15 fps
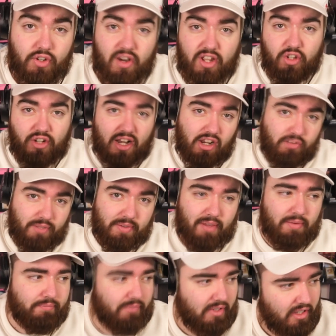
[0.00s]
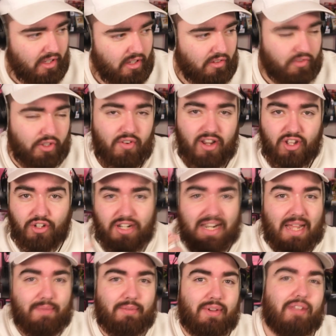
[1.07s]
the record, I love Big Bang. For the record, I
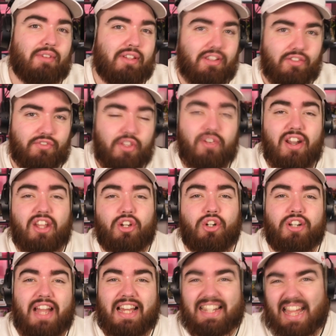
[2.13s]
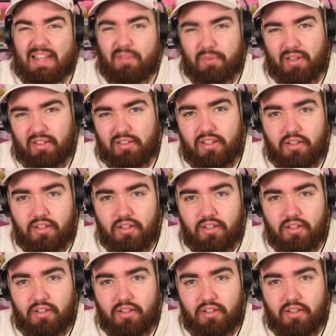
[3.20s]
like Big Bang. For the record, I like Big Bang.